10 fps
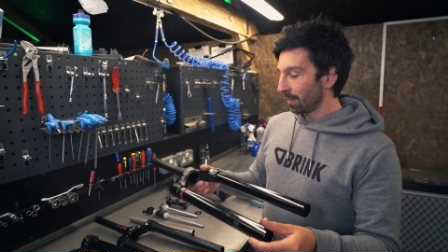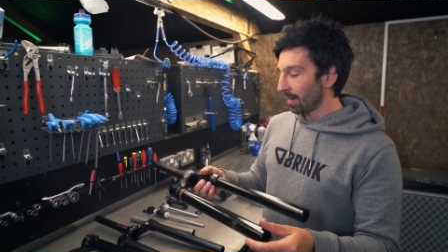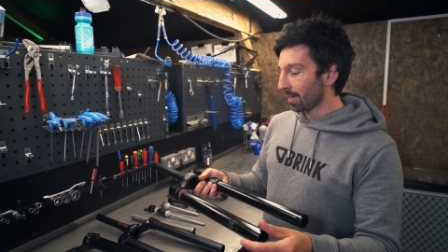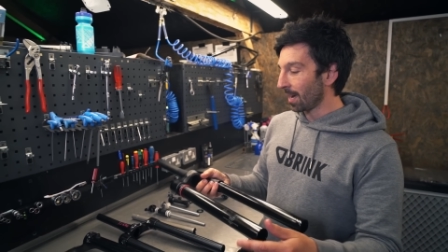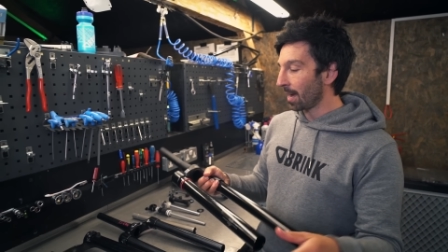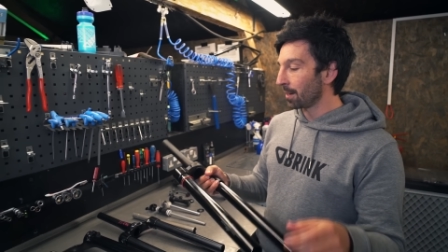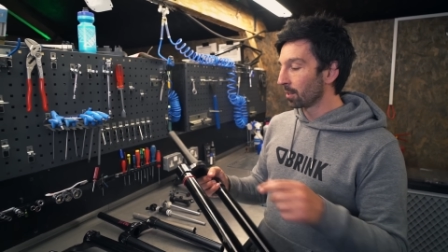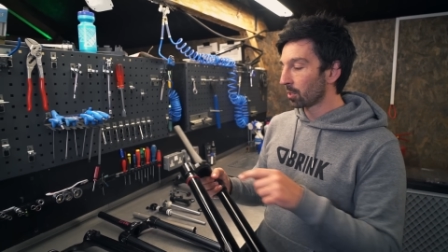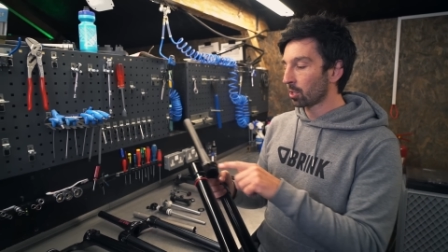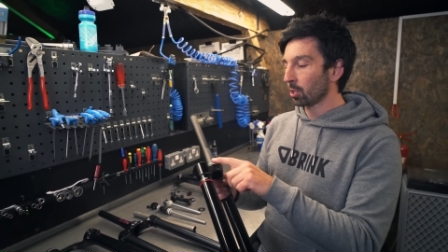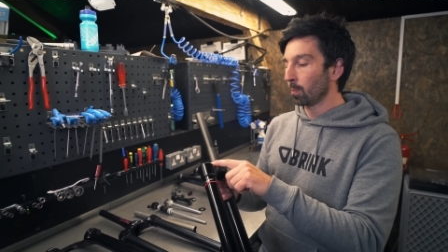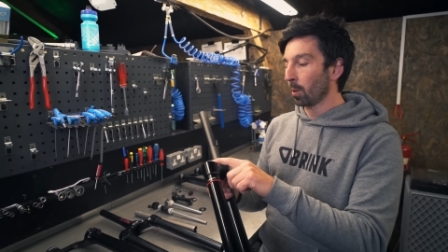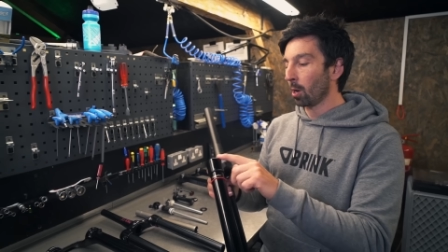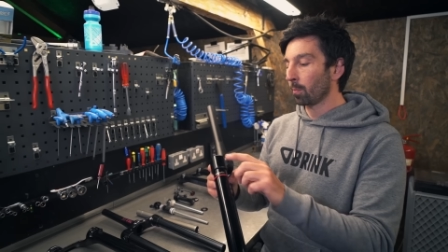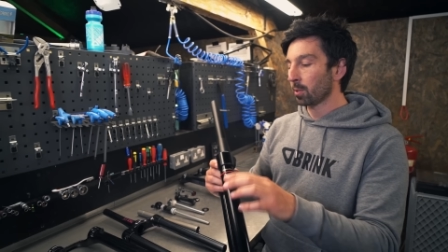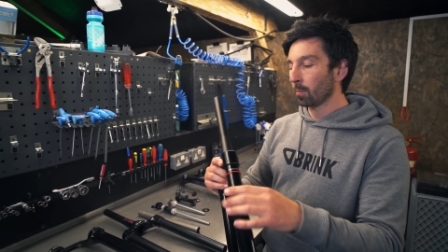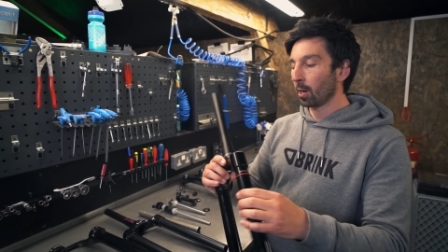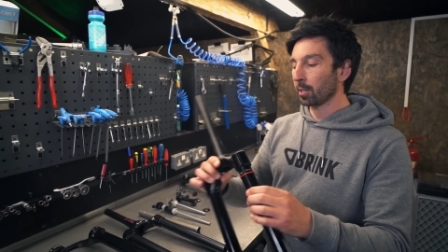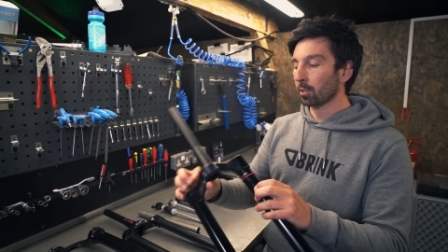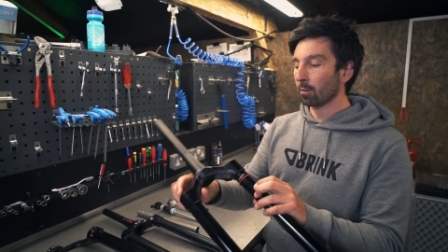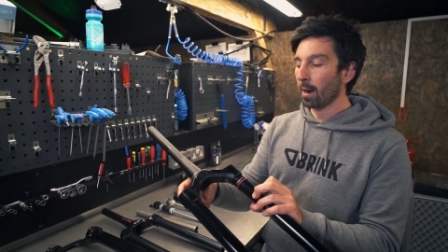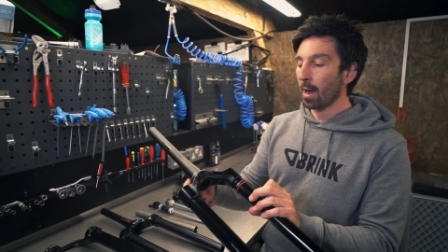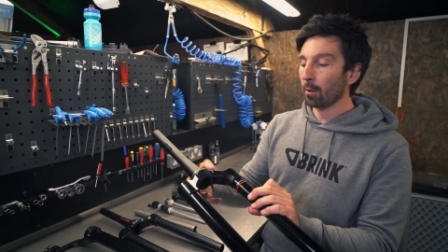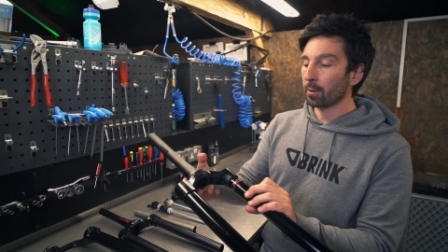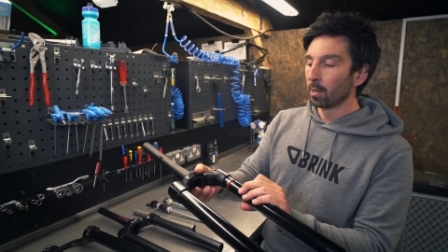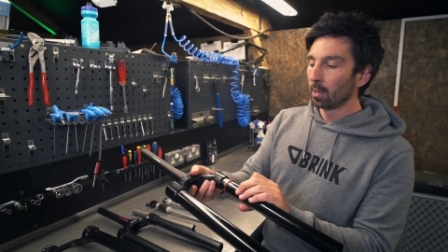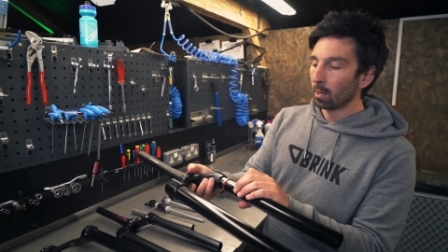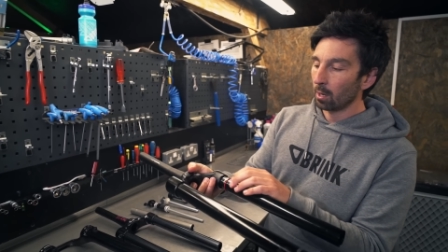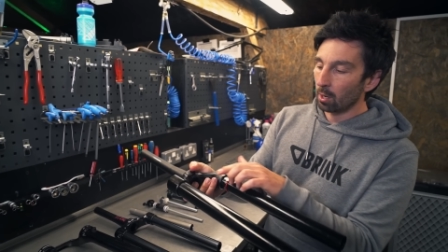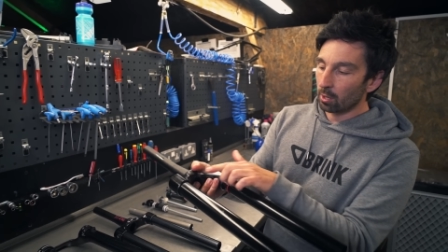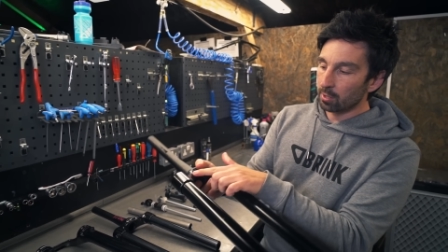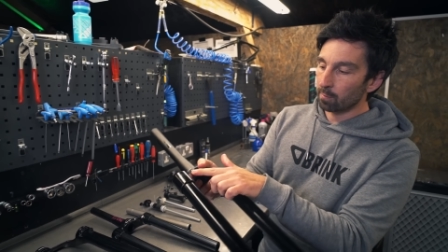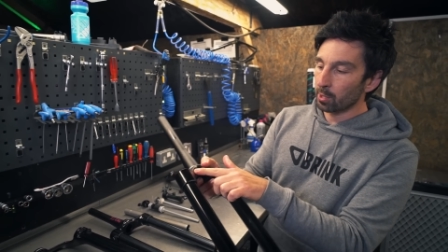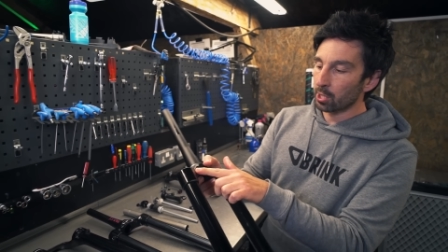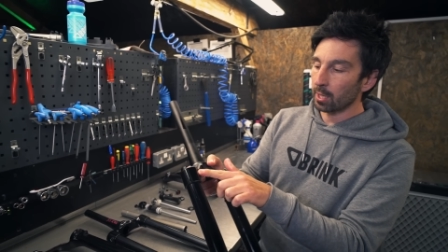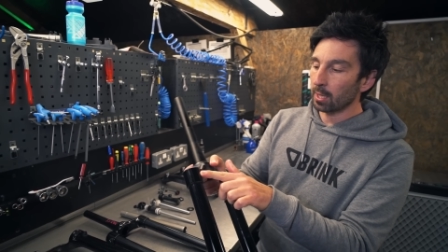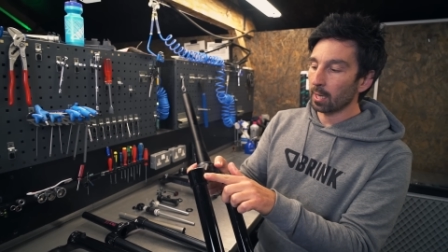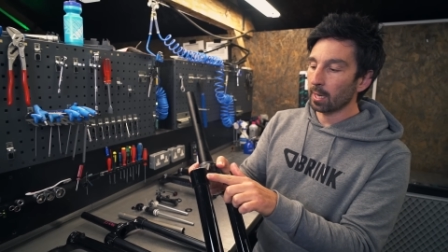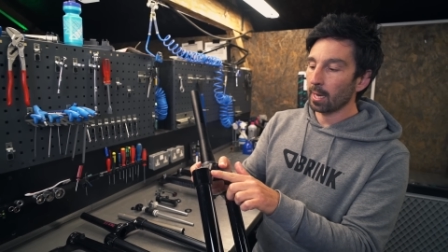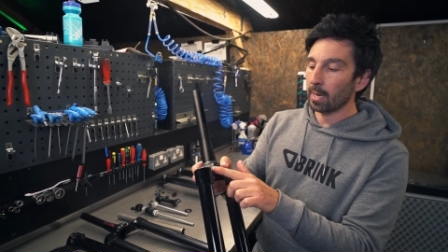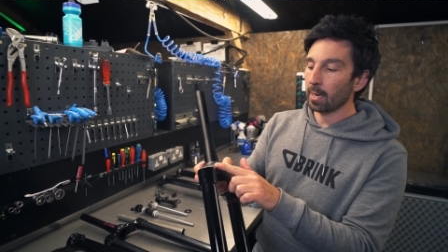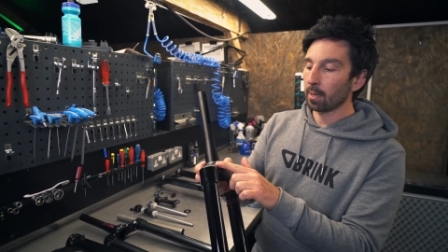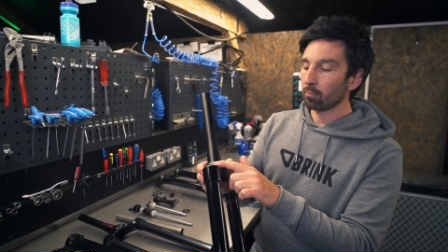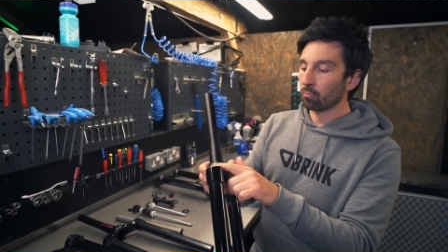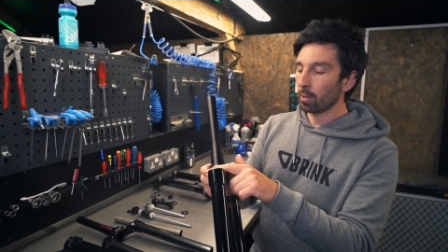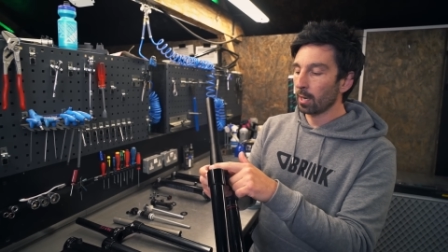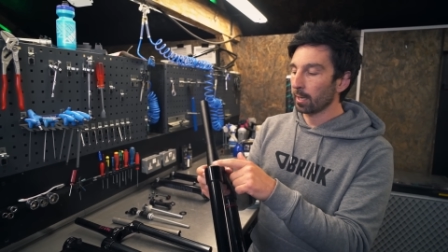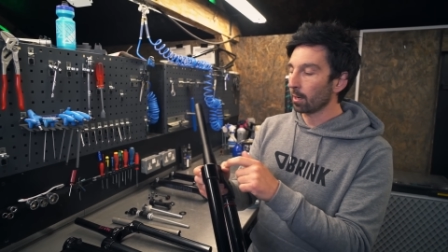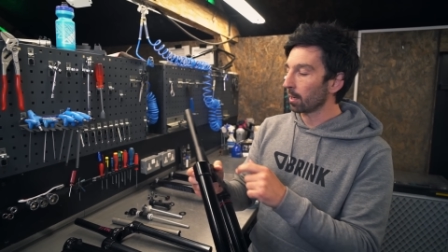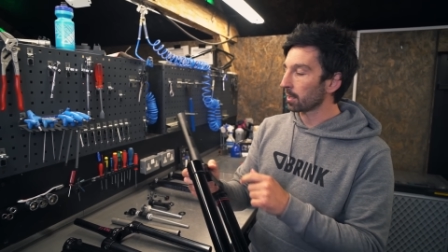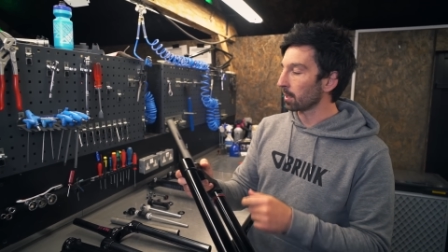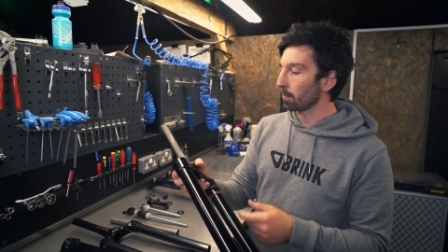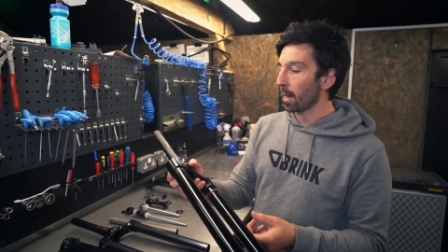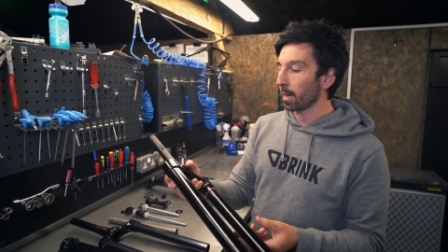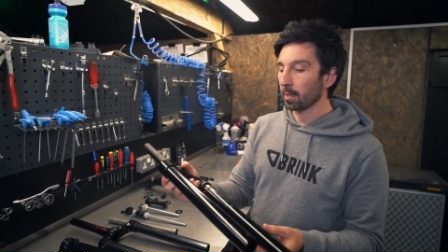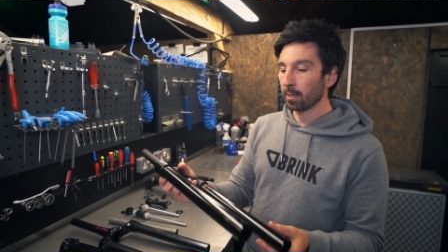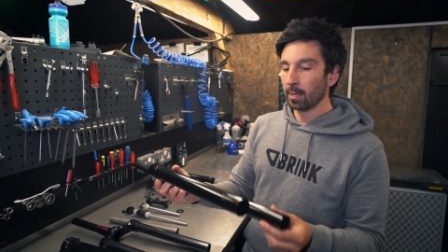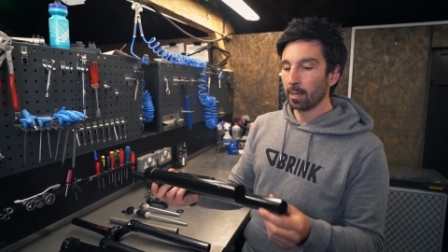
Again, super optimized crown, lots of machining here, really nicely made.